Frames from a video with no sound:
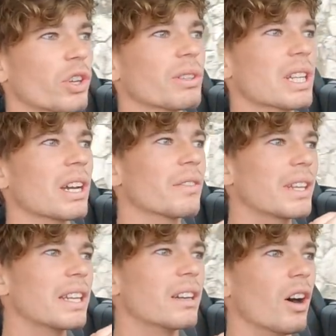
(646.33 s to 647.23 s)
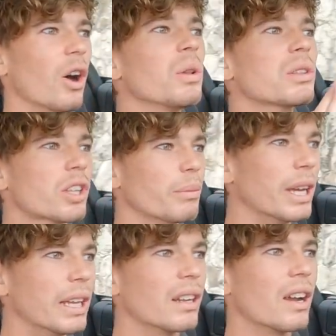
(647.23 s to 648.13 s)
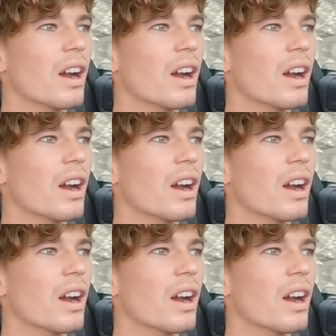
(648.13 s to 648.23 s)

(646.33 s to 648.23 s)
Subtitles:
so it's kind of the ultimate